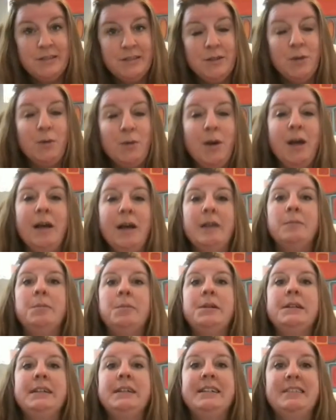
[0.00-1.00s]
So
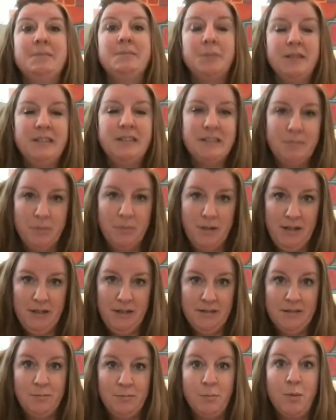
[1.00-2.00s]

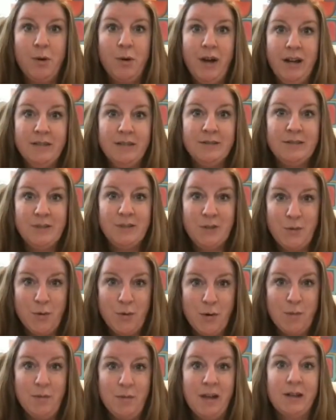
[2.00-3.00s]
please
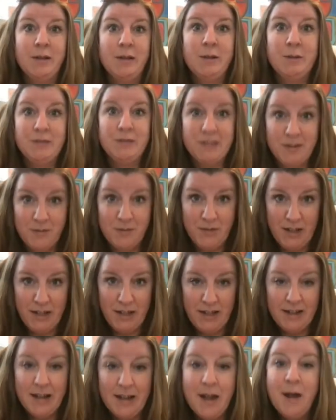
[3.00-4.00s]
brainstorm
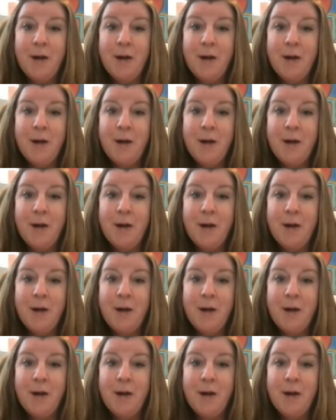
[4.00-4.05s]
inclusively